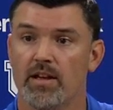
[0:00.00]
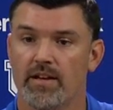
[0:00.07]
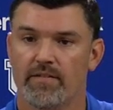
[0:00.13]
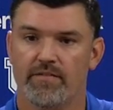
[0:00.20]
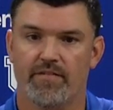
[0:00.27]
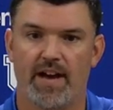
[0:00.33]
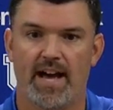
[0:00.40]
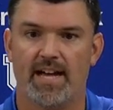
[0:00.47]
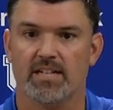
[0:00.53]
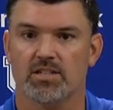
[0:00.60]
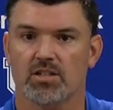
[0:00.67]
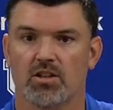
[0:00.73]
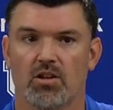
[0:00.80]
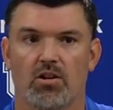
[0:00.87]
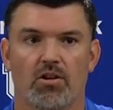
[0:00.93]

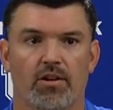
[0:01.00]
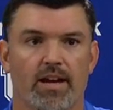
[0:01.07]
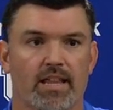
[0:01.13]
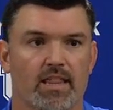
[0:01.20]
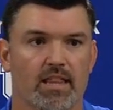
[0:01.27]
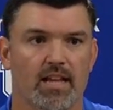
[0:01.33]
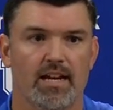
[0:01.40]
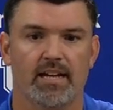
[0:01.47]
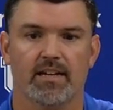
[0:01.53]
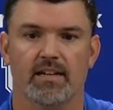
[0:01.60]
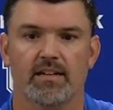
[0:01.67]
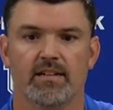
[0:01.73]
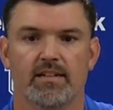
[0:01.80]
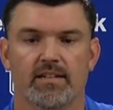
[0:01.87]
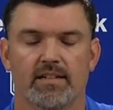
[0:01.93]
fast, long,
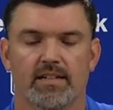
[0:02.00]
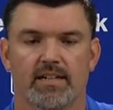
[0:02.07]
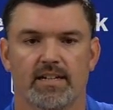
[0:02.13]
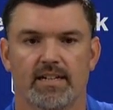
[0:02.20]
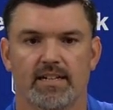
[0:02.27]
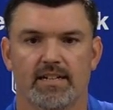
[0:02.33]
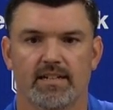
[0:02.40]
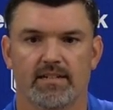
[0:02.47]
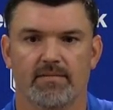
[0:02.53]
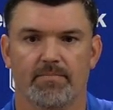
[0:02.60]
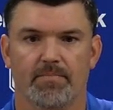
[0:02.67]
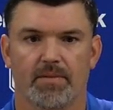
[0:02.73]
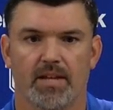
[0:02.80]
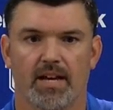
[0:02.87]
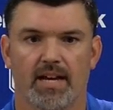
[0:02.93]
athletic
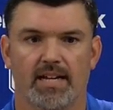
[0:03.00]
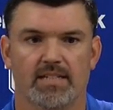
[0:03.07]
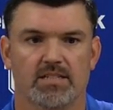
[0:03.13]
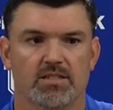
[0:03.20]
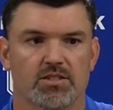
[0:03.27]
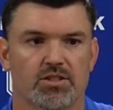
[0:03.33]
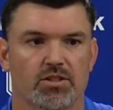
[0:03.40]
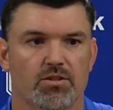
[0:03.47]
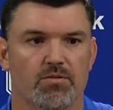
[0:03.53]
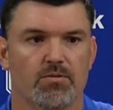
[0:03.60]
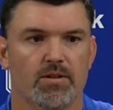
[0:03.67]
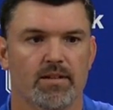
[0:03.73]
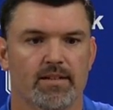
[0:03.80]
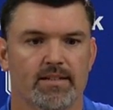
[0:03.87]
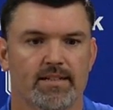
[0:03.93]
guys. And so,
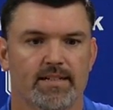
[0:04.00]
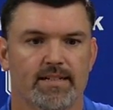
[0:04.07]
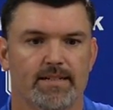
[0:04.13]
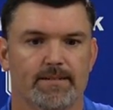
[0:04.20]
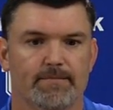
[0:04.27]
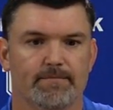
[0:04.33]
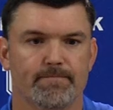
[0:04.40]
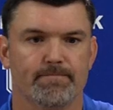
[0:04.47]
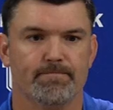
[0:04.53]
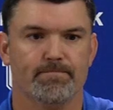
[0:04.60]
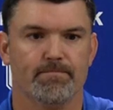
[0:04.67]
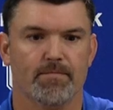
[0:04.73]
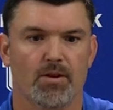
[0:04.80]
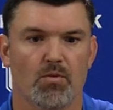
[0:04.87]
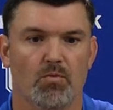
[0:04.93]

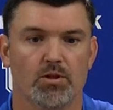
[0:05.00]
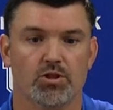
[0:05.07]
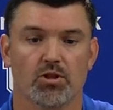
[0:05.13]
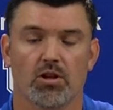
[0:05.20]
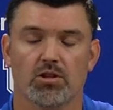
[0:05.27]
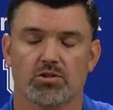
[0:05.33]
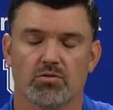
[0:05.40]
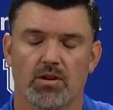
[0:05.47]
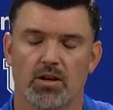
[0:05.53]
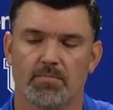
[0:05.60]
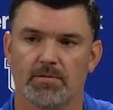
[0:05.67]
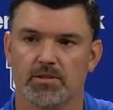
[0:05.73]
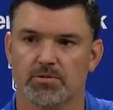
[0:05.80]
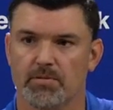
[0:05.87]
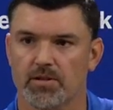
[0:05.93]
which will also
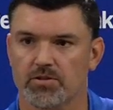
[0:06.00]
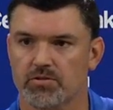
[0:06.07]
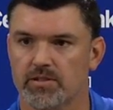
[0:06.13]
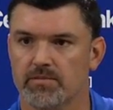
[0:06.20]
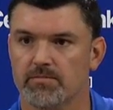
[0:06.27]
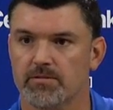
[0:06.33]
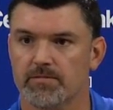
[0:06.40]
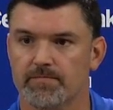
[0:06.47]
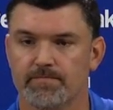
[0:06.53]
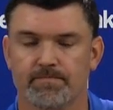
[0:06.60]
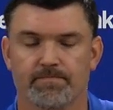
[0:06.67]
help on special teams.